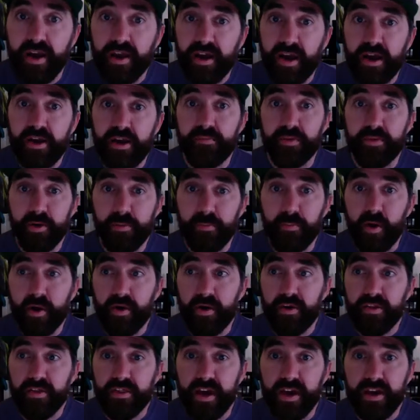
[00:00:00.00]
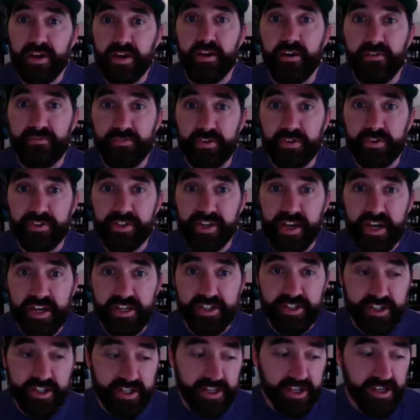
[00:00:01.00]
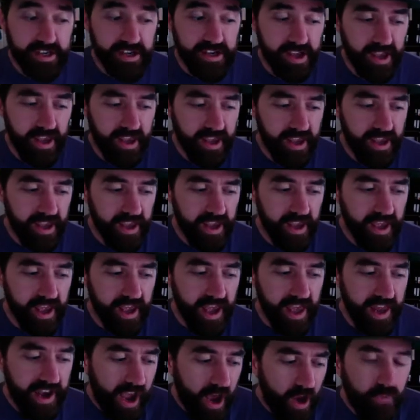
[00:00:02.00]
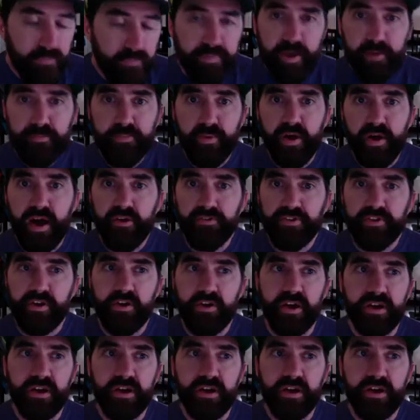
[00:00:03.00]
to kind of be a part of that conversation and help people out there.